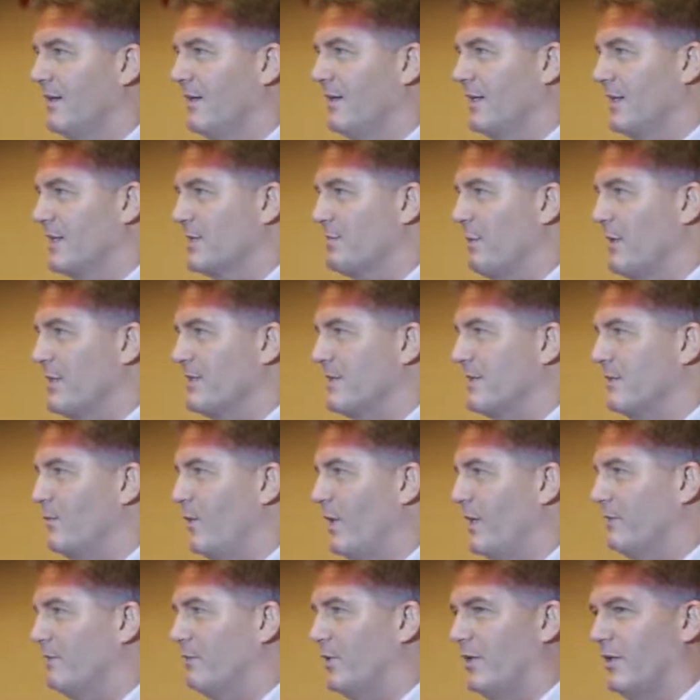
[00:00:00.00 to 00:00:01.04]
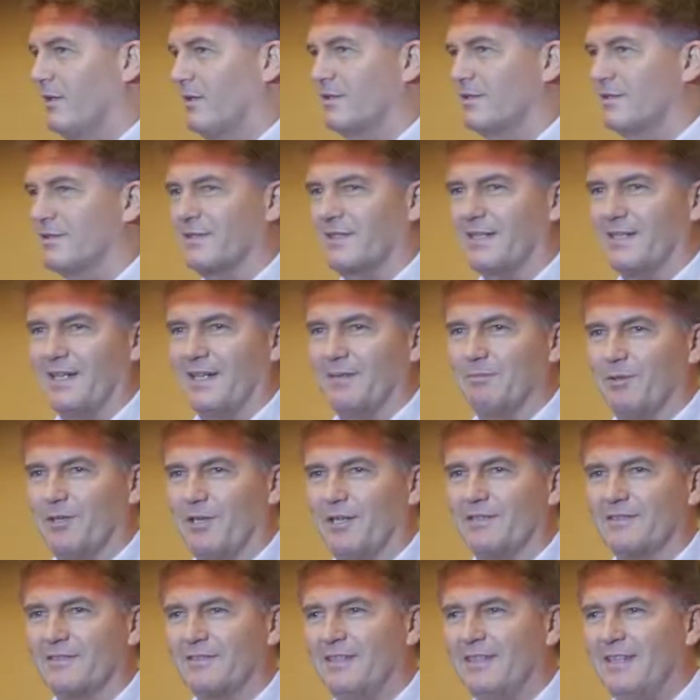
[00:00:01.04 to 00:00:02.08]
expensive white balls that I
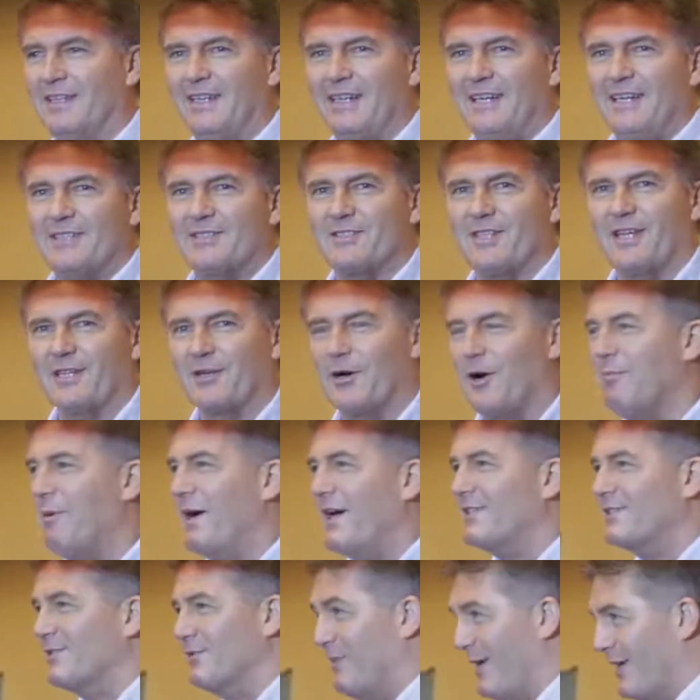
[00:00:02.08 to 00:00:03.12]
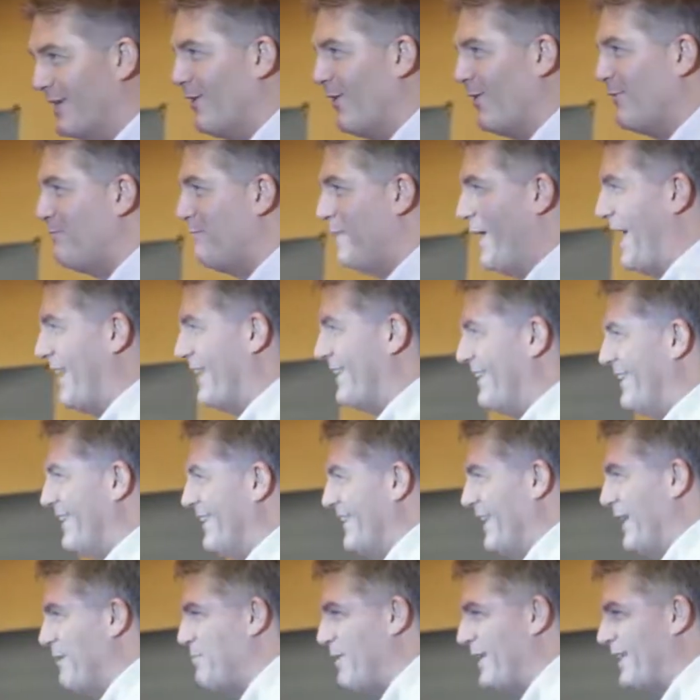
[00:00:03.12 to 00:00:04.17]
bought. So I go back to my golf bag
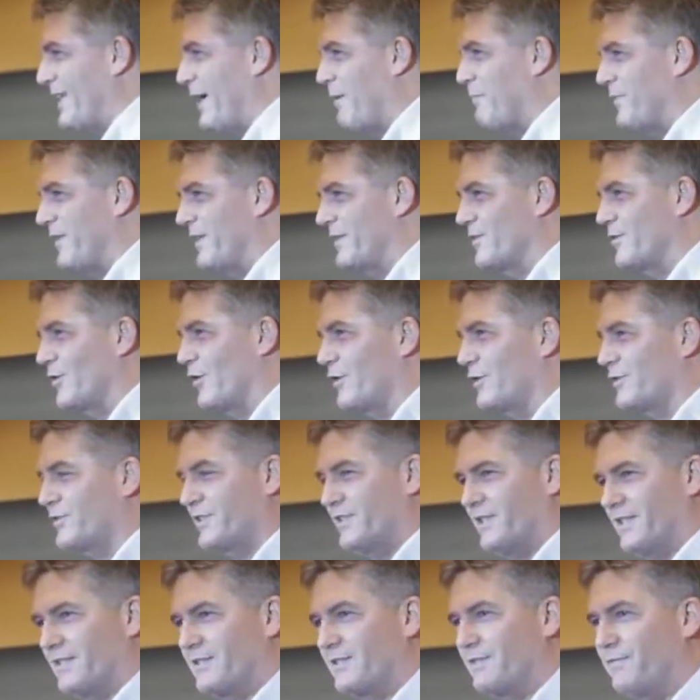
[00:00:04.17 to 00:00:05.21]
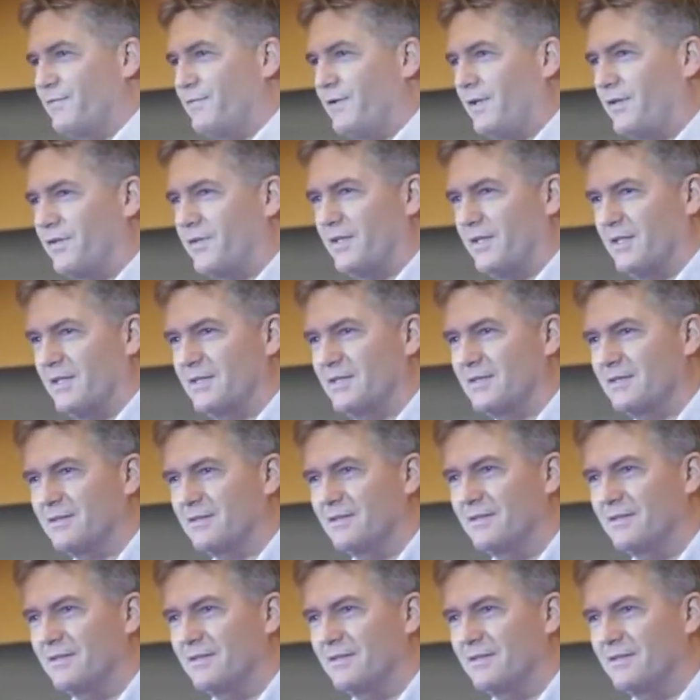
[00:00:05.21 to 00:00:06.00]
and I pick up the dirtiest, filthiest